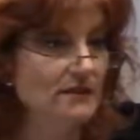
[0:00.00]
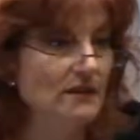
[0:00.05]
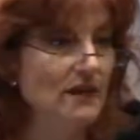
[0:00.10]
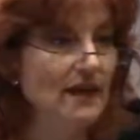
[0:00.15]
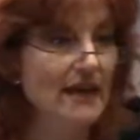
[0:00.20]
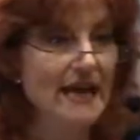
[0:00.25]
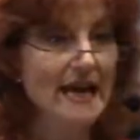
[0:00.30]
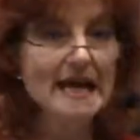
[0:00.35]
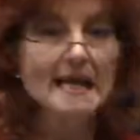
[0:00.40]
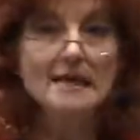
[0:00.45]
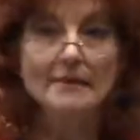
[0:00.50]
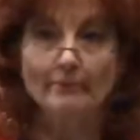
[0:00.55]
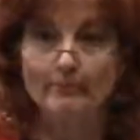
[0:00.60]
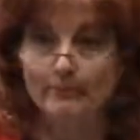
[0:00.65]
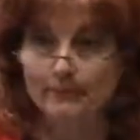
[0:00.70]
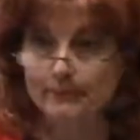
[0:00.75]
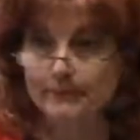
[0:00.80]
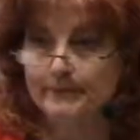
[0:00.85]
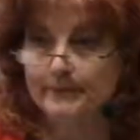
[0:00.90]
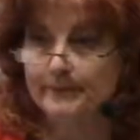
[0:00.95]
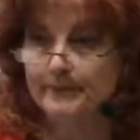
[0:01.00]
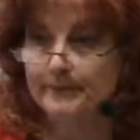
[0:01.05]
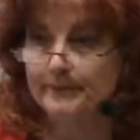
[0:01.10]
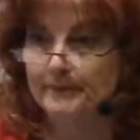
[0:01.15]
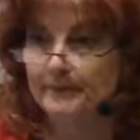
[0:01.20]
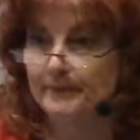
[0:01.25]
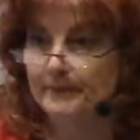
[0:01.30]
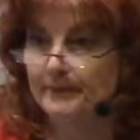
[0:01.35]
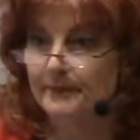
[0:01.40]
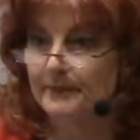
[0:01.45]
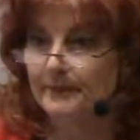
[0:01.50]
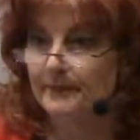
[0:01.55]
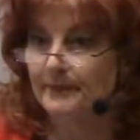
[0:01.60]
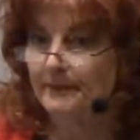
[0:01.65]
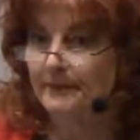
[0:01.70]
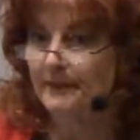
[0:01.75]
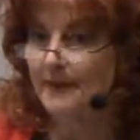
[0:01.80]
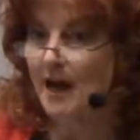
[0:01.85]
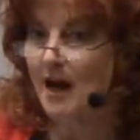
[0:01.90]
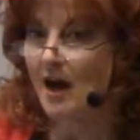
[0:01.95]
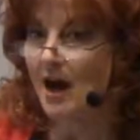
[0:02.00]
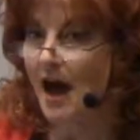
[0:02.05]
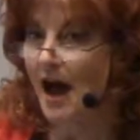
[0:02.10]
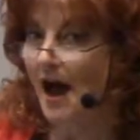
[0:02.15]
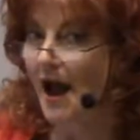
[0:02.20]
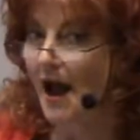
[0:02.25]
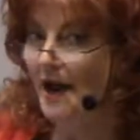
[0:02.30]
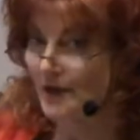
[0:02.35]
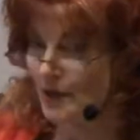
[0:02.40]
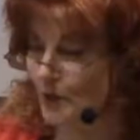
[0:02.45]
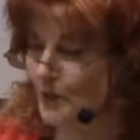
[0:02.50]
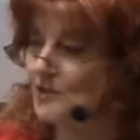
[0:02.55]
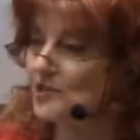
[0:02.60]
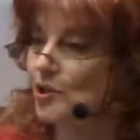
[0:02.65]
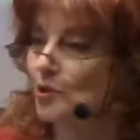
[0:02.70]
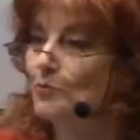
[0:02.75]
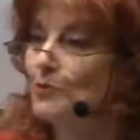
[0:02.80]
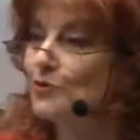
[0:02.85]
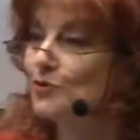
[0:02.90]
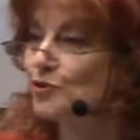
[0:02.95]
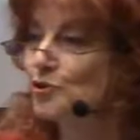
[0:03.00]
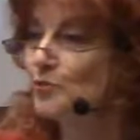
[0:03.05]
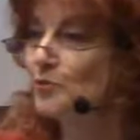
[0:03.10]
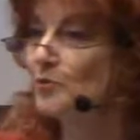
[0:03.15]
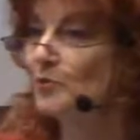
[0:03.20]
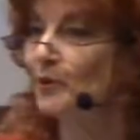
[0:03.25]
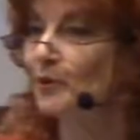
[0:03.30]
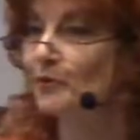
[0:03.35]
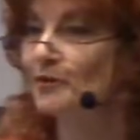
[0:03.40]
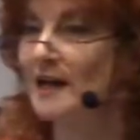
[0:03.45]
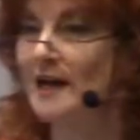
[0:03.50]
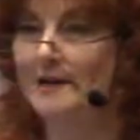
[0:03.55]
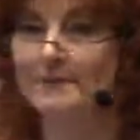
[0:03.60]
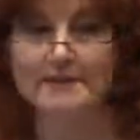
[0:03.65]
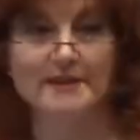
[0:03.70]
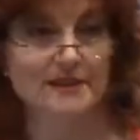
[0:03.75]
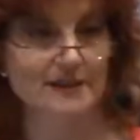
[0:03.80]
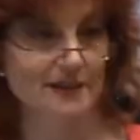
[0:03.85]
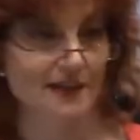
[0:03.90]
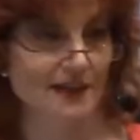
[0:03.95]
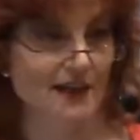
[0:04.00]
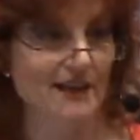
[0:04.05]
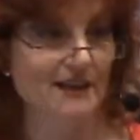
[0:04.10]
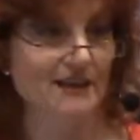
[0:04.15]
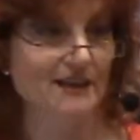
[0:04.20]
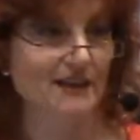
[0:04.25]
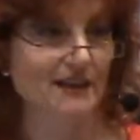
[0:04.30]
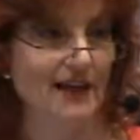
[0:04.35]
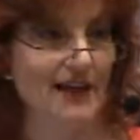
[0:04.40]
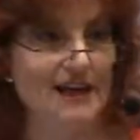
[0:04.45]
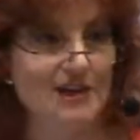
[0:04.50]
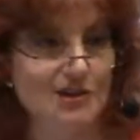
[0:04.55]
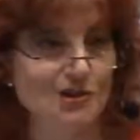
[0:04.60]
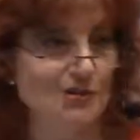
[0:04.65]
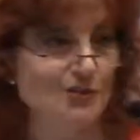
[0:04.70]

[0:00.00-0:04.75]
a game. Now, I know it's almost Super Bowl time, isn't it? I think the last